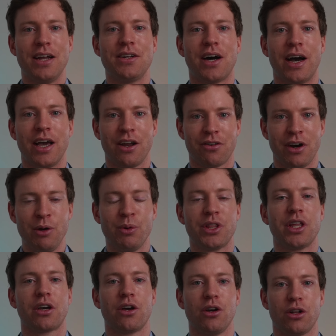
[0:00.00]
And I agree
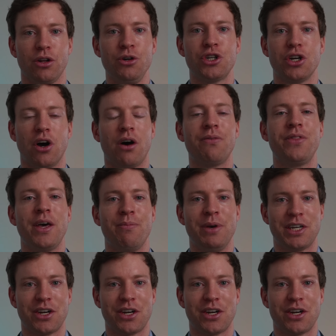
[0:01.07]
with the conclusion of that